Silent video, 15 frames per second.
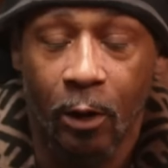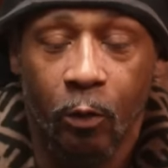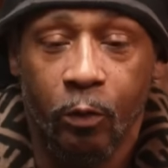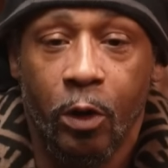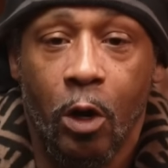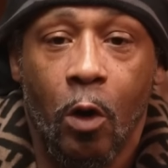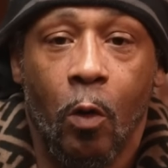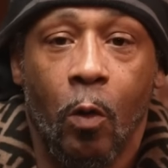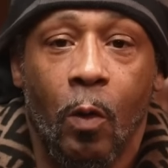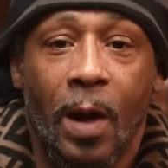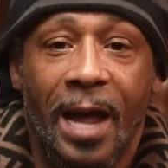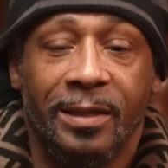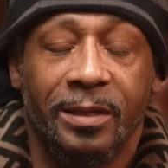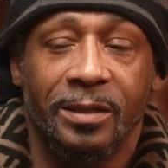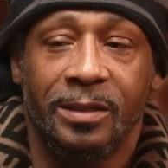don't know
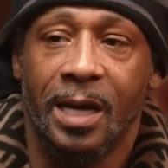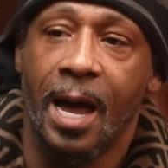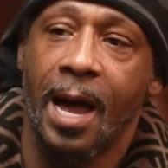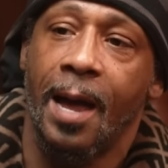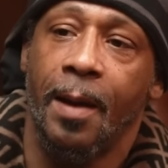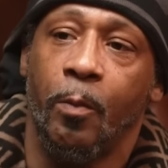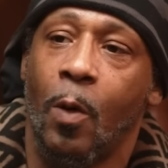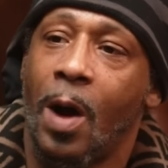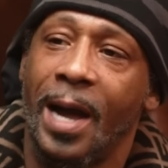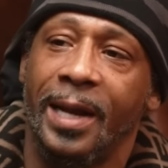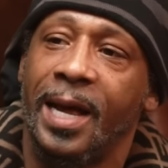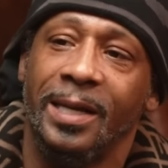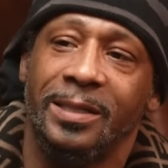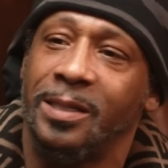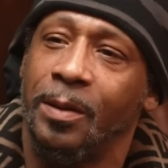at the time why
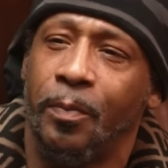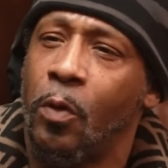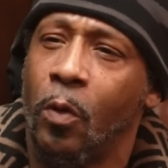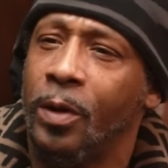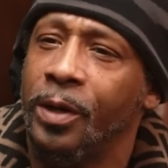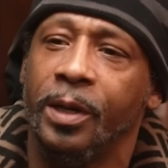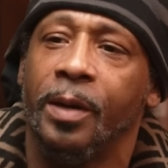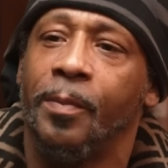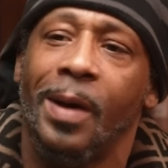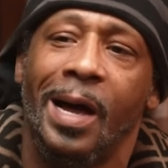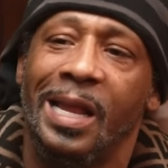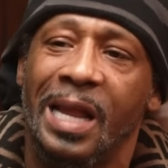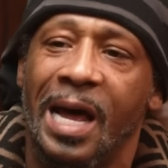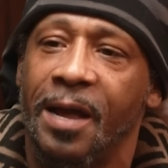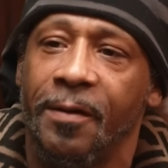that's important in
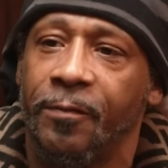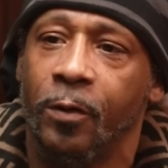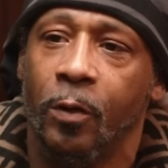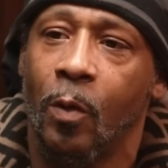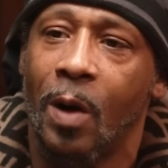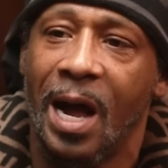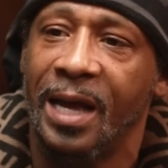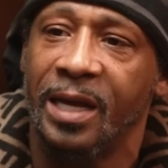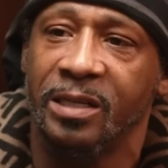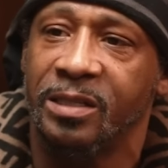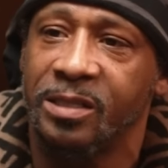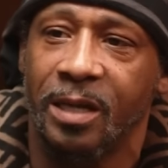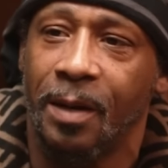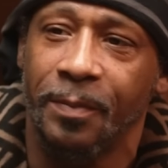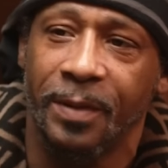my life or why it's
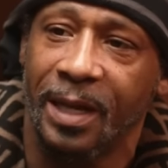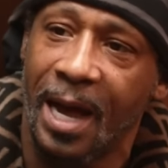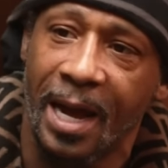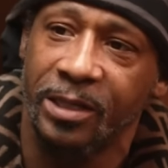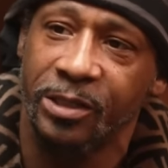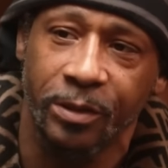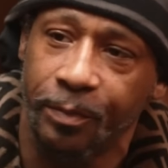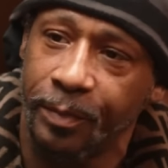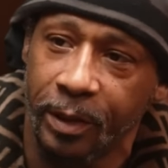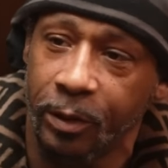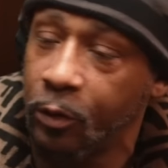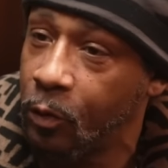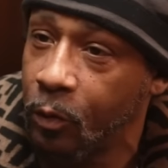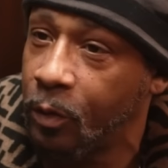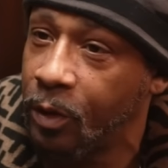something I should be
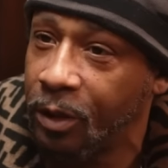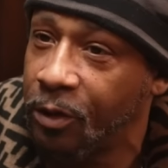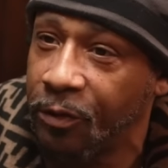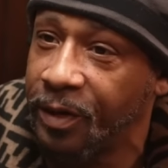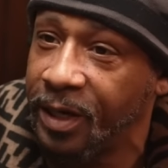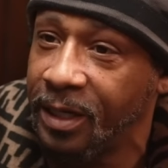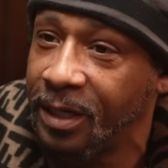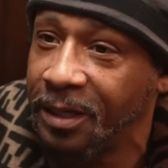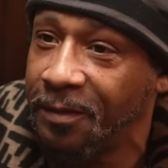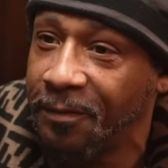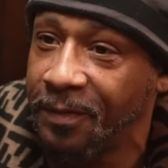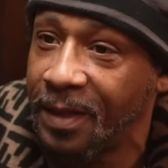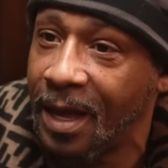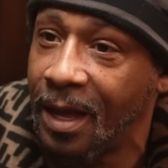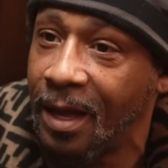doing or any
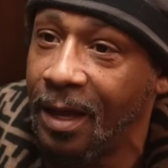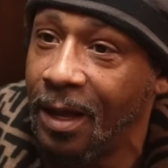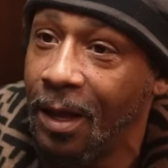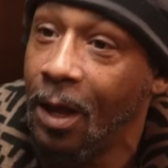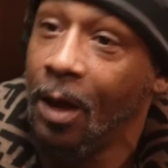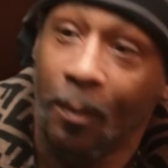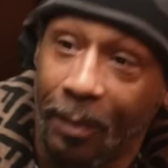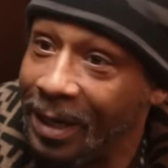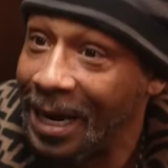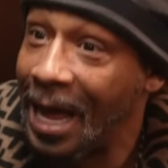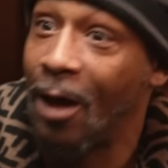of that. But